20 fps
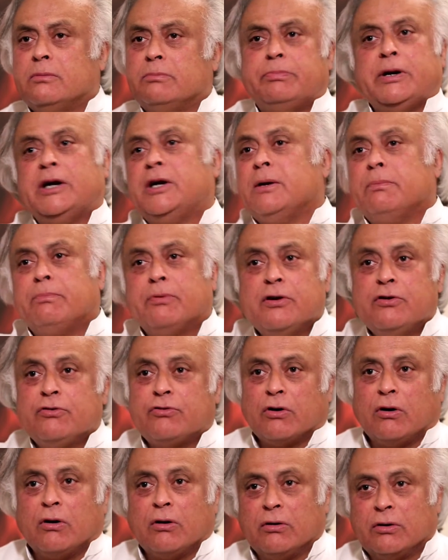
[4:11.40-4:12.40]
BT
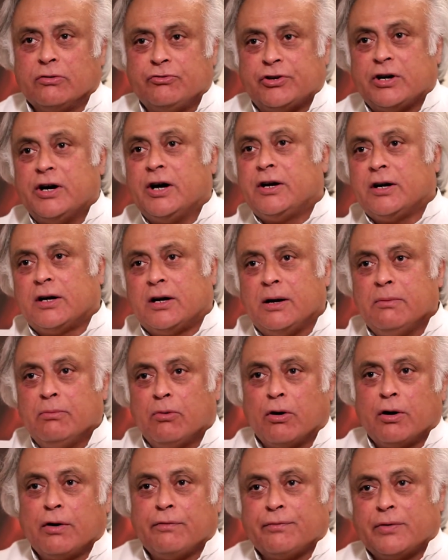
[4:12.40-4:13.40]
brinjal, genetically
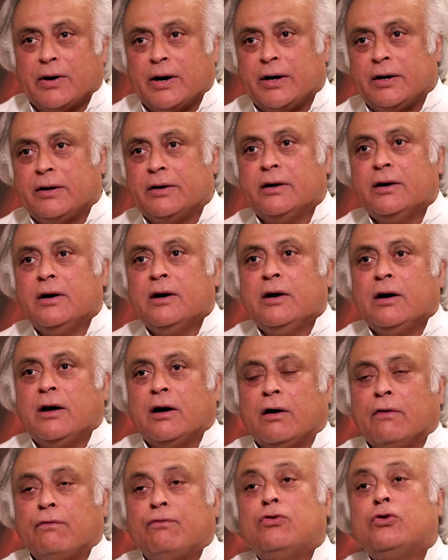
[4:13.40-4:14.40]
modified
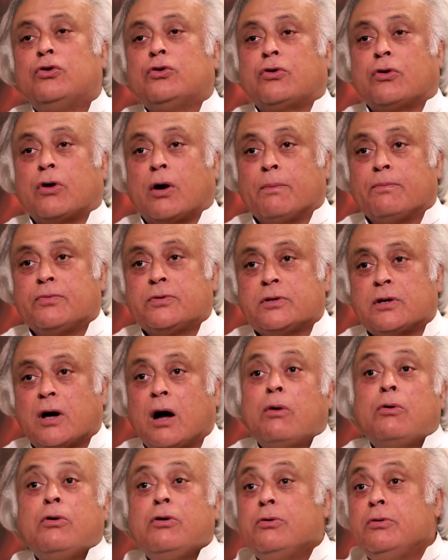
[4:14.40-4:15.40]
food crops?
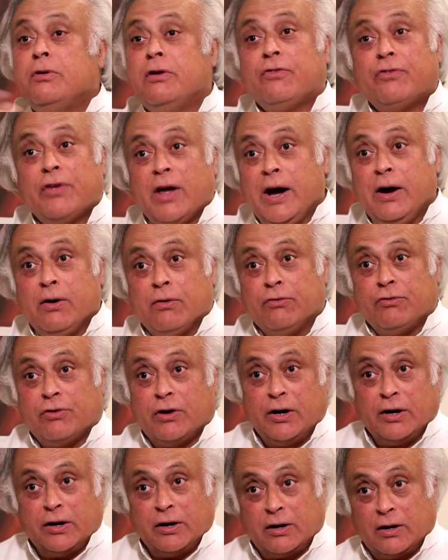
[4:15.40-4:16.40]
How do you decide on
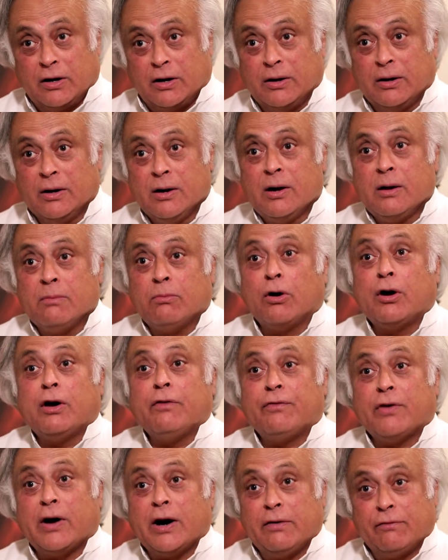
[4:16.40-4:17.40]
genetically
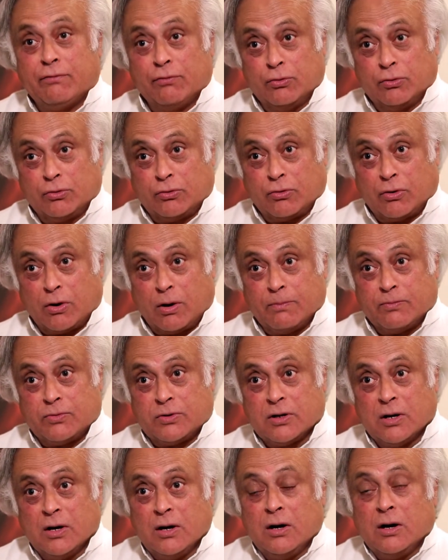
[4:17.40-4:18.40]
modified food
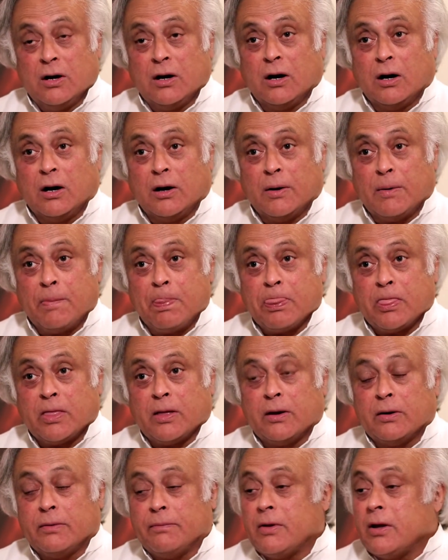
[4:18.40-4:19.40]
crops?
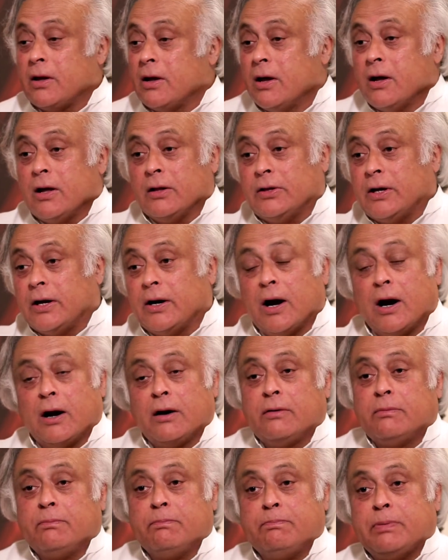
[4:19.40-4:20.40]
There
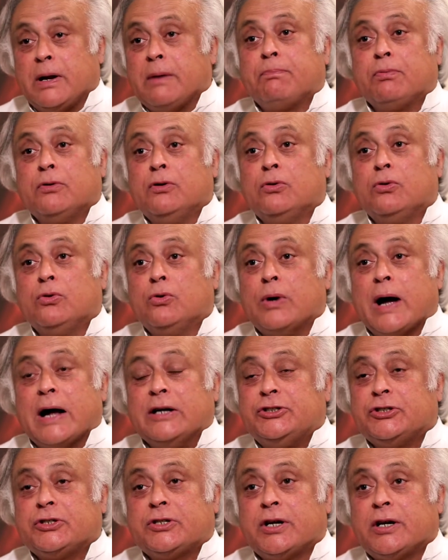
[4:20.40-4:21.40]
are people who
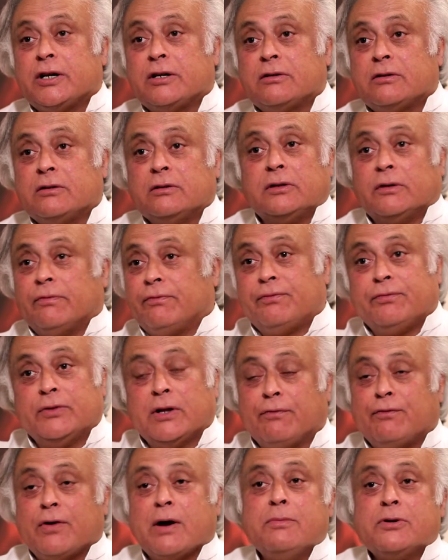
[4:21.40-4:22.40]
agitate
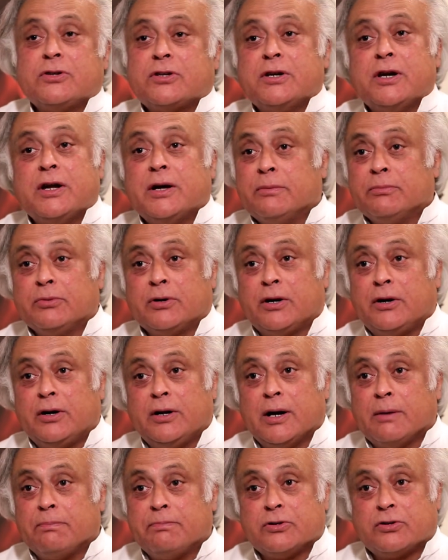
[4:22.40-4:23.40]
the famous
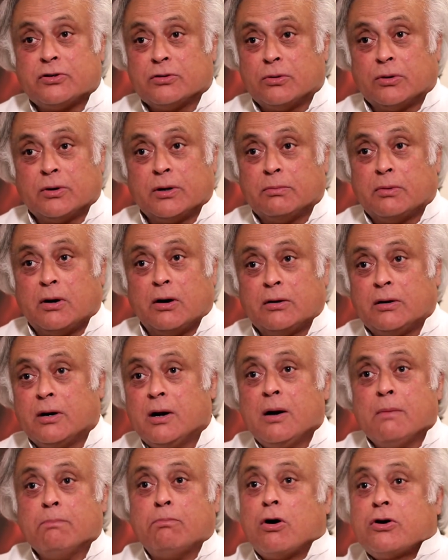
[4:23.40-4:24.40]
Niyamgiri episode about
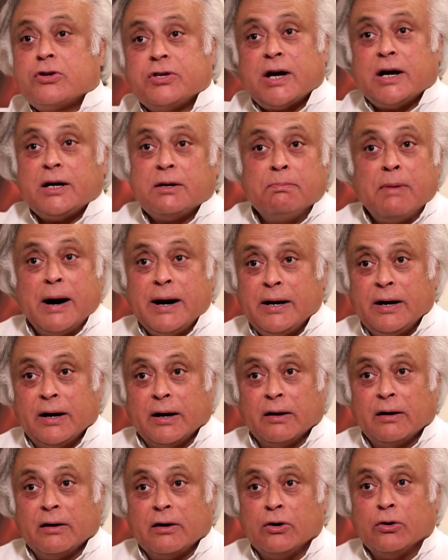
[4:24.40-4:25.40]
bauxite
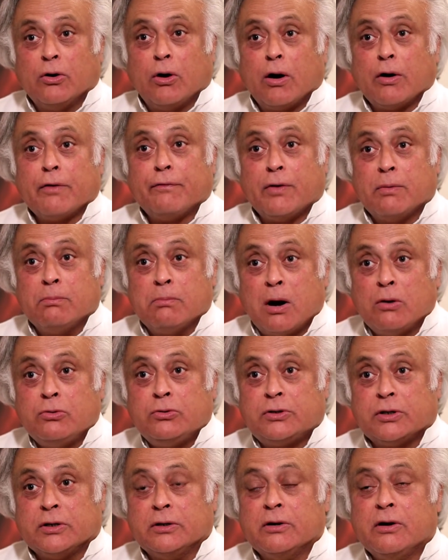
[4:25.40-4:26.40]
mining, out of a
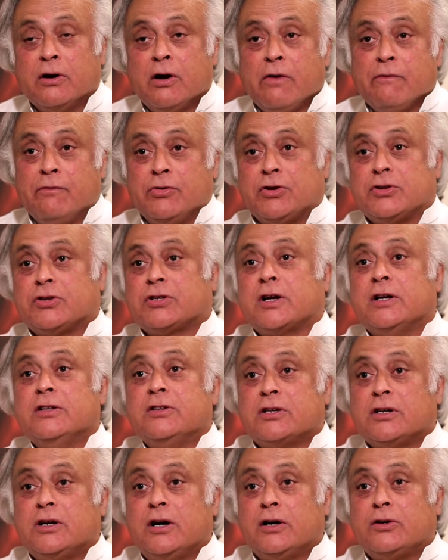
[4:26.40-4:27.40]
mountain, which is
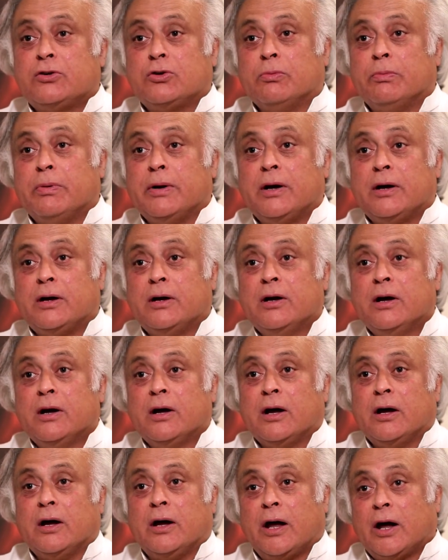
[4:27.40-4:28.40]
considered to be
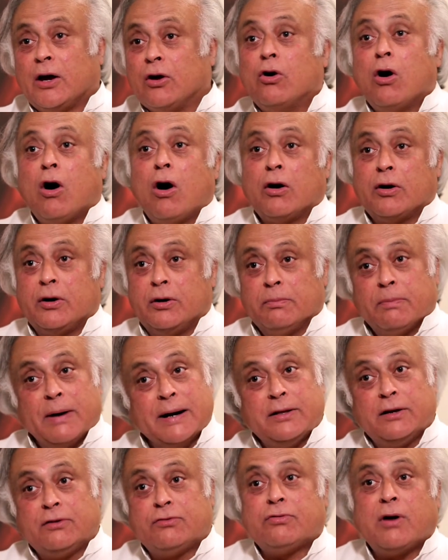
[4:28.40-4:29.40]
a god
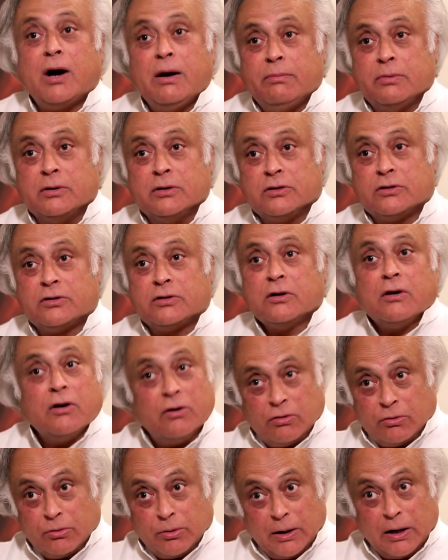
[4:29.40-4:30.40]
by the tribals.
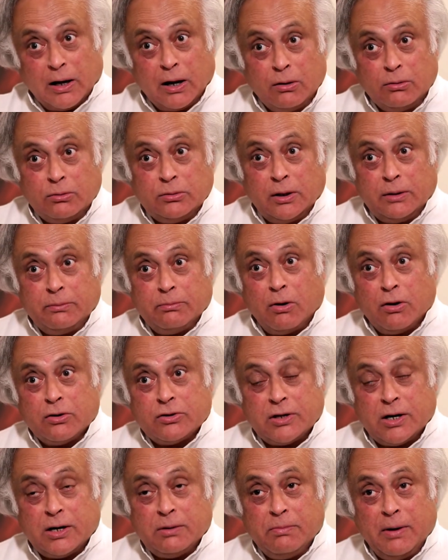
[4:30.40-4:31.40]
Do you allow that
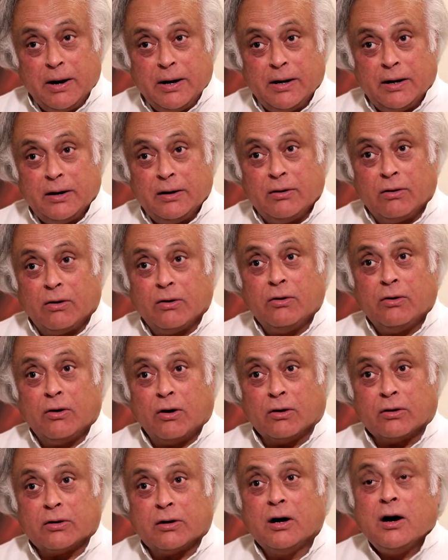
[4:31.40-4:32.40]
bauxite mining or
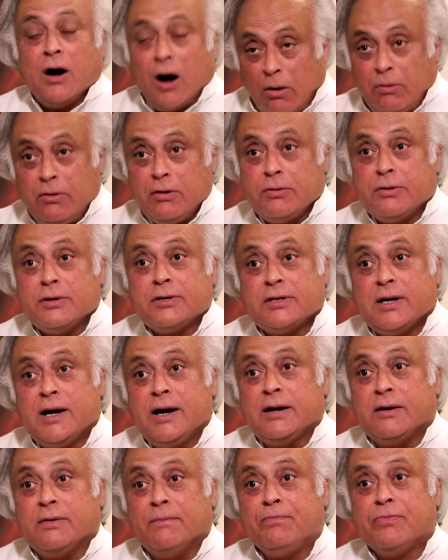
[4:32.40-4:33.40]
not? How do you
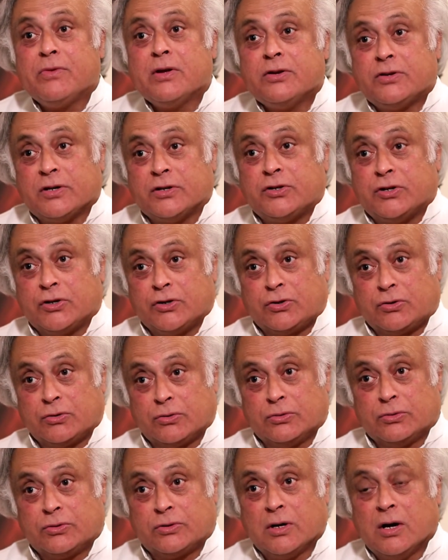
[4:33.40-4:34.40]
decide such
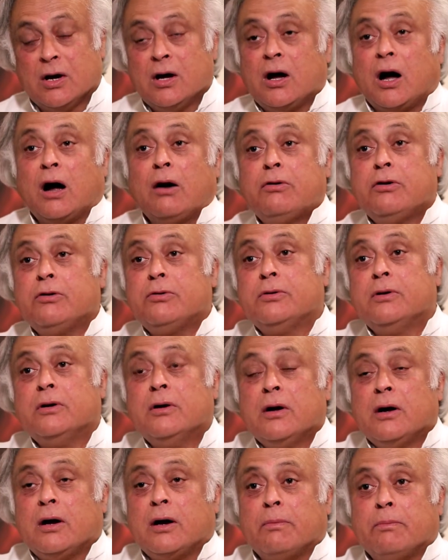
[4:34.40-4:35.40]
issues? How do
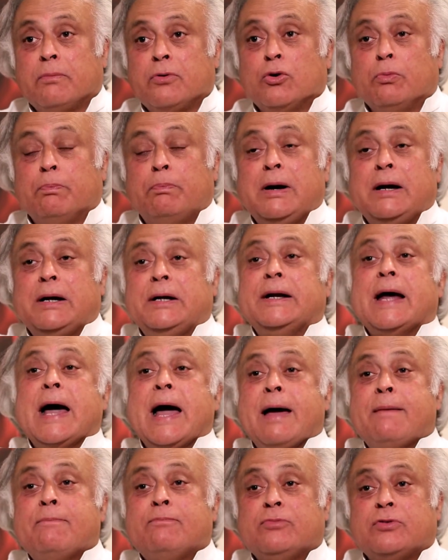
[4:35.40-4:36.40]
you build
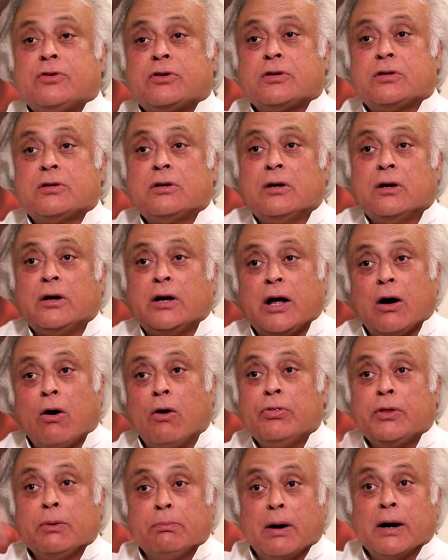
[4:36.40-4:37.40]
dams
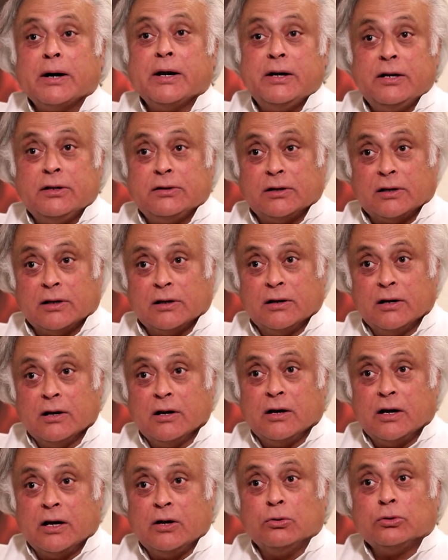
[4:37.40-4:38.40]
on the Bhagirathi
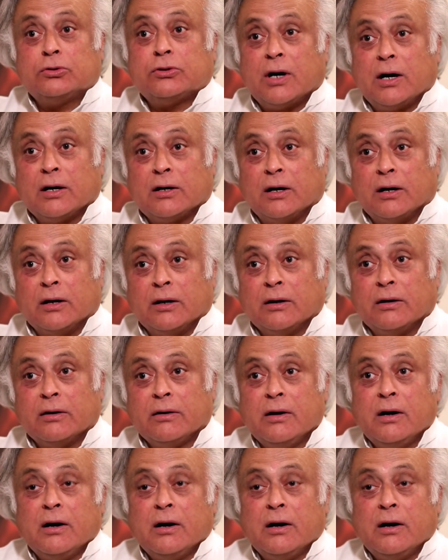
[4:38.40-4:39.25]
in Uttarakhand?